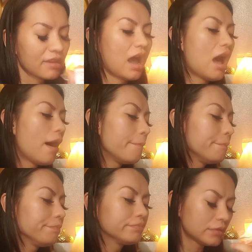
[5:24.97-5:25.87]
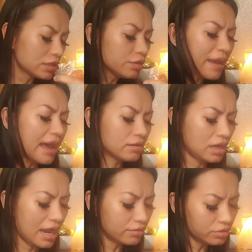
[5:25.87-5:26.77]
Um, not too bad.
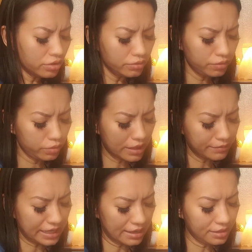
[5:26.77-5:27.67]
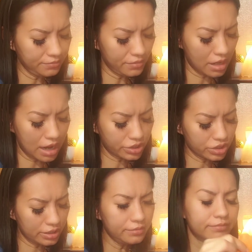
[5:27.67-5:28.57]
I don't know what I'm getting,
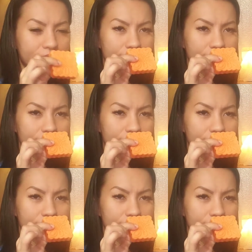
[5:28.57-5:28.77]
actually.